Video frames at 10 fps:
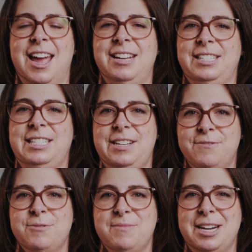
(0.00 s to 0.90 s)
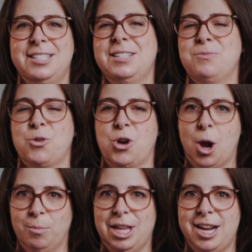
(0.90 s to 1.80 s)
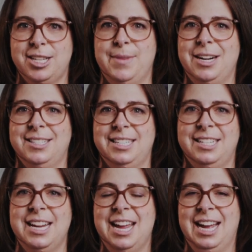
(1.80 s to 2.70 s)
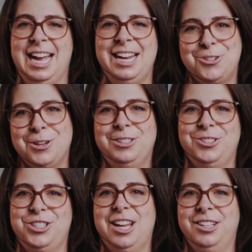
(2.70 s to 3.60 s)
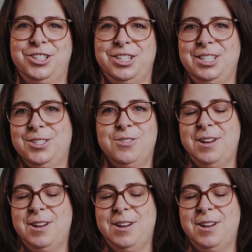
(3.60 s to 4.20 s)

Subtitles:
It's different medicines, more complex medicine, extra little challenges, so